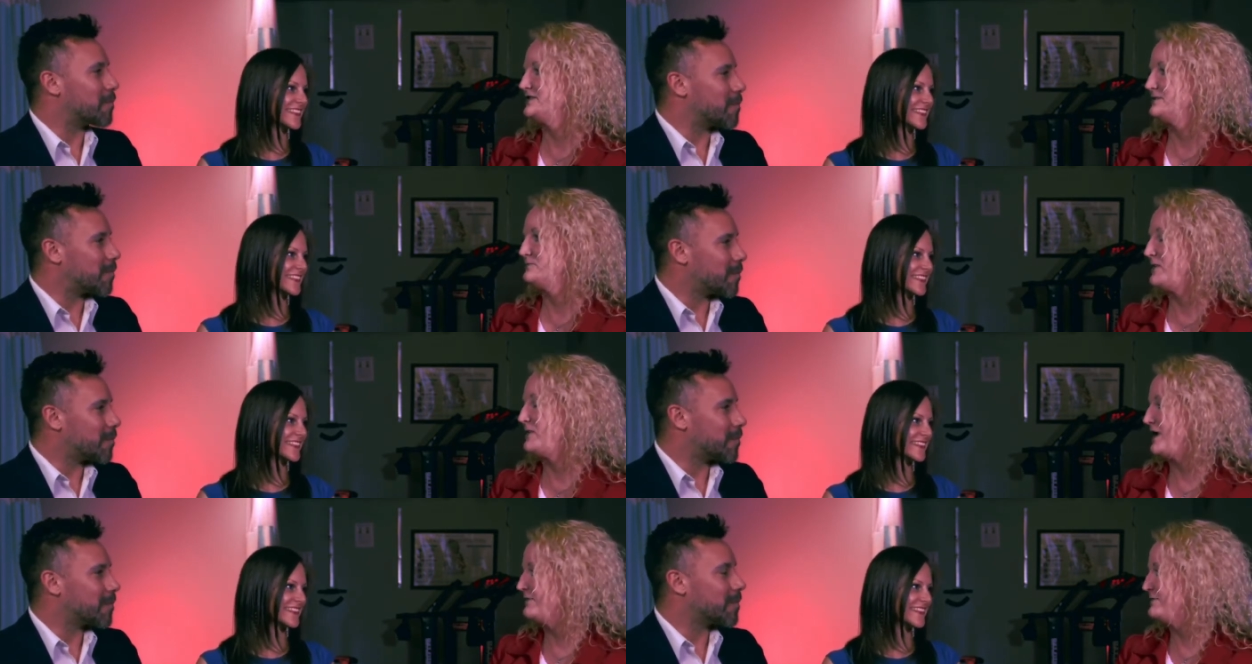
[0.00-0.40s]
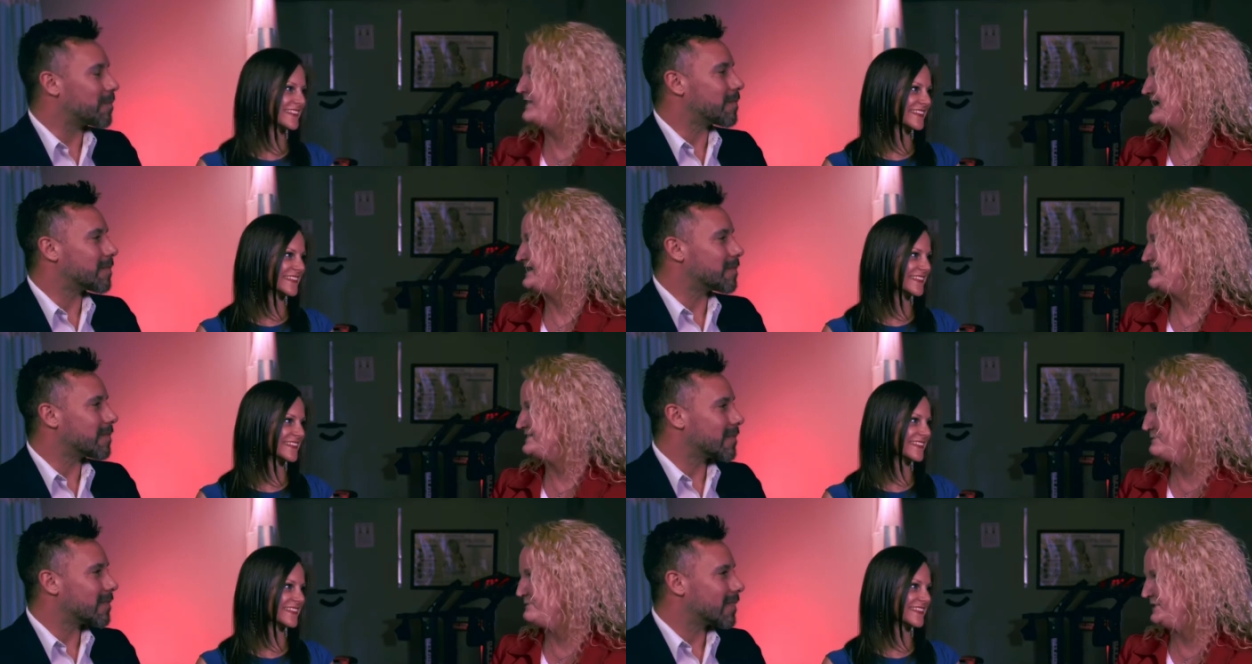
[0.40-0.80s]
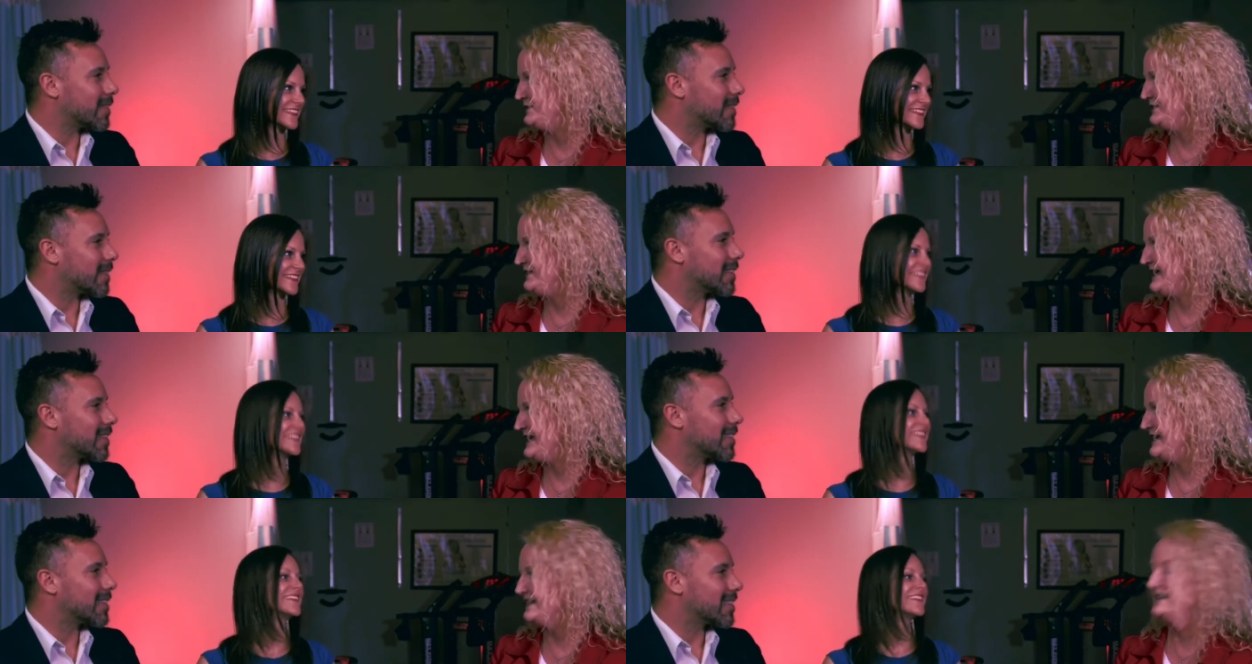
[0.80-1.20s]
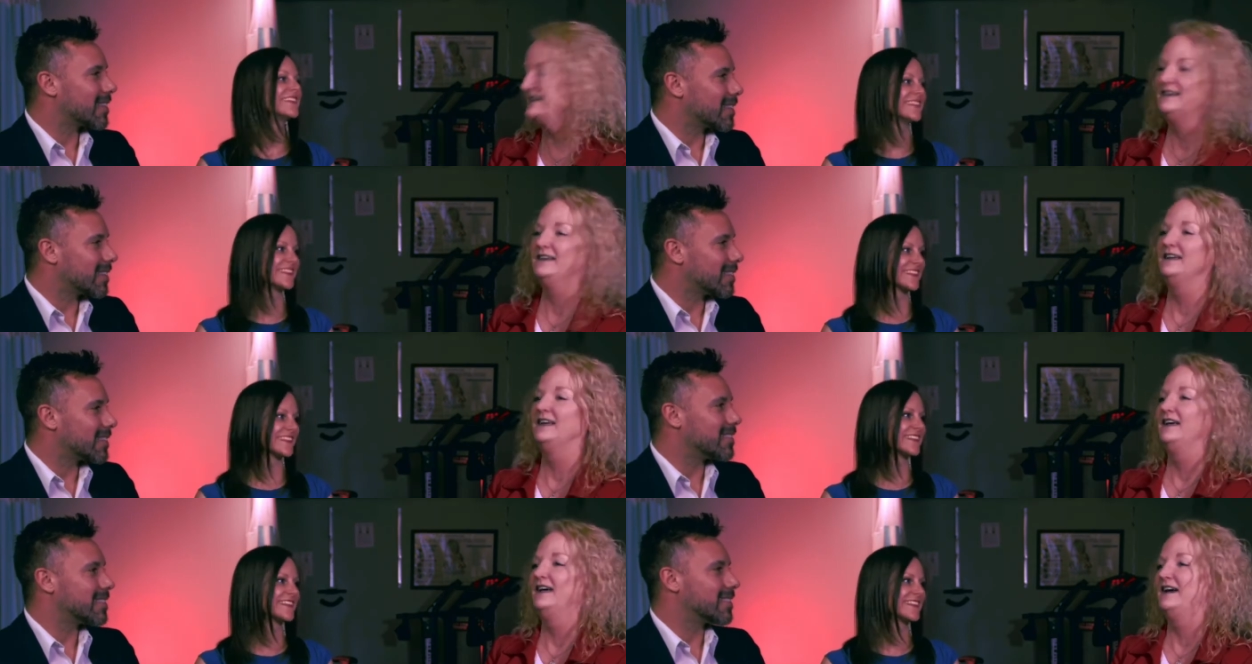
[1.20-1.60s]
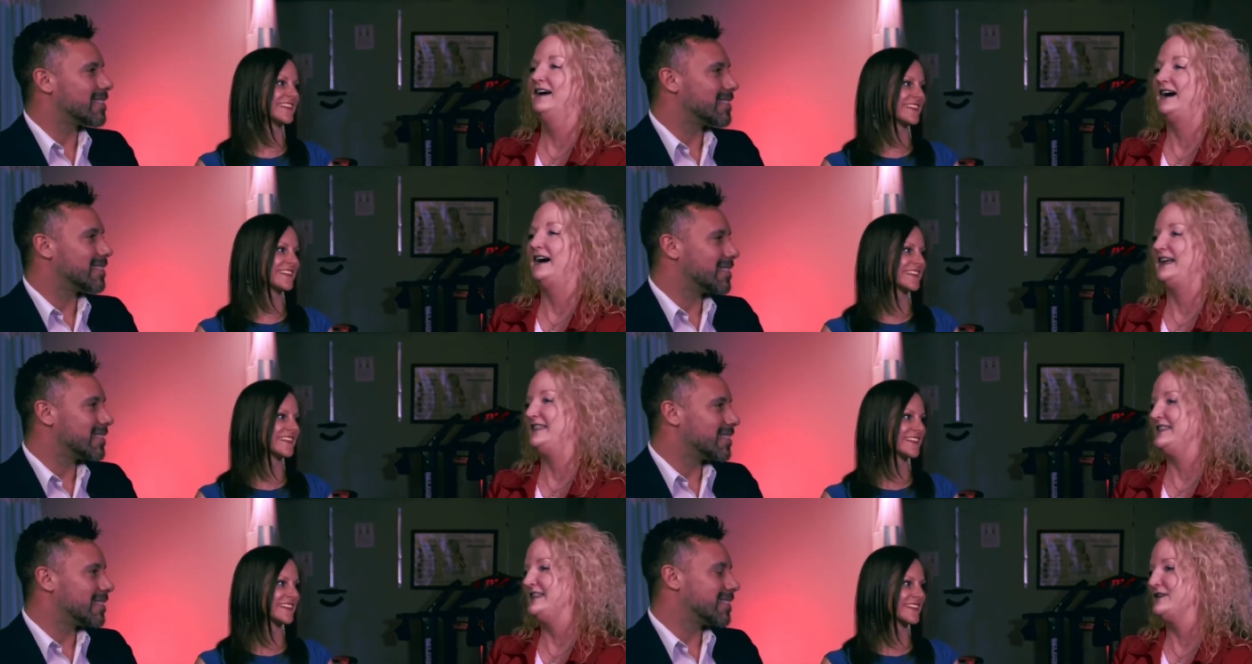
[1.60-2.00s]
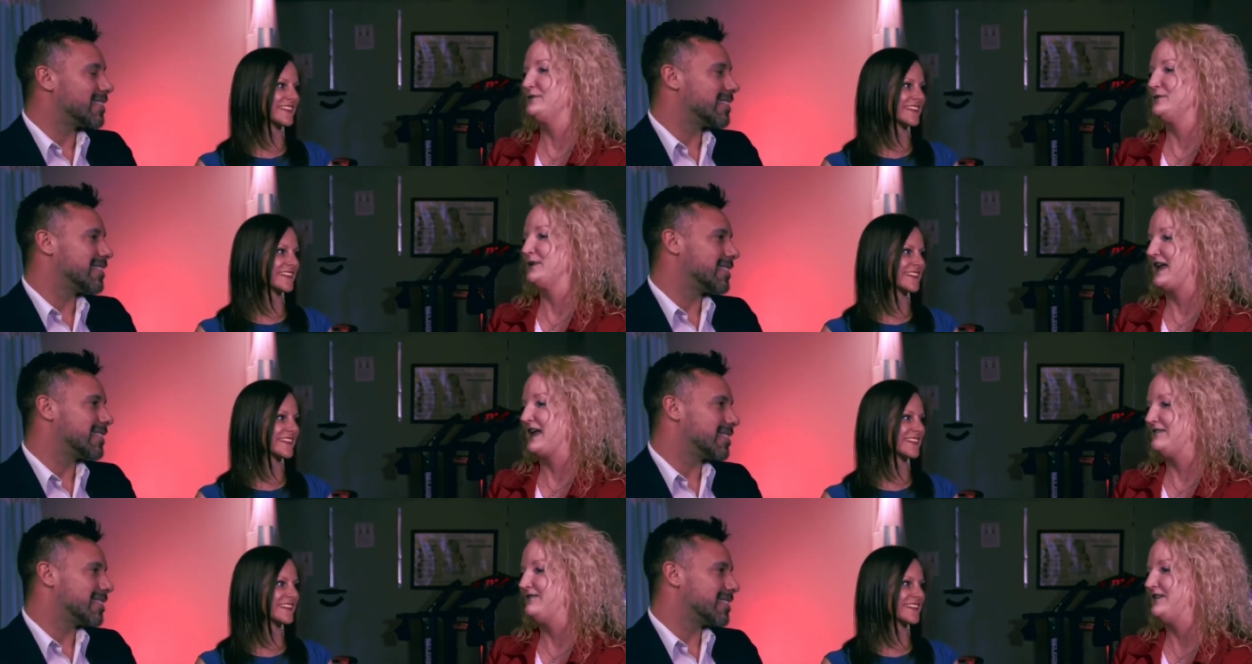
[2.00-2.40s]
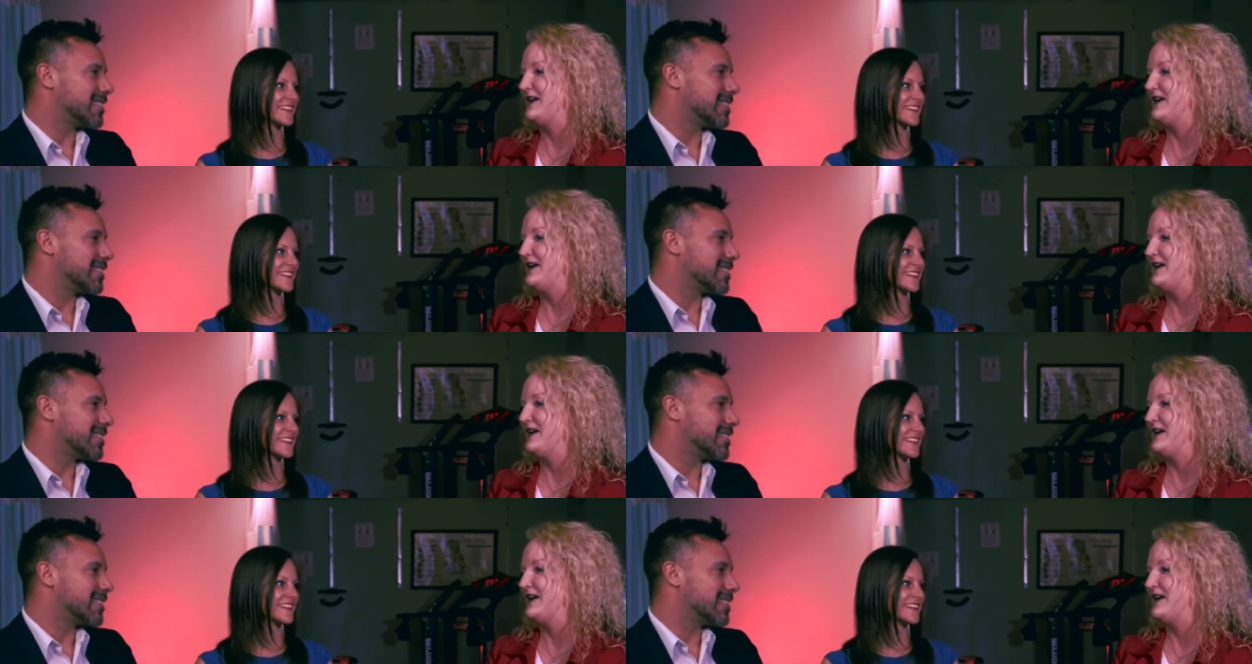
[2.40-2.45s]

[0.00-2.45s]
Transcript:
Speaker 1: in Bob Knight's building. I think when I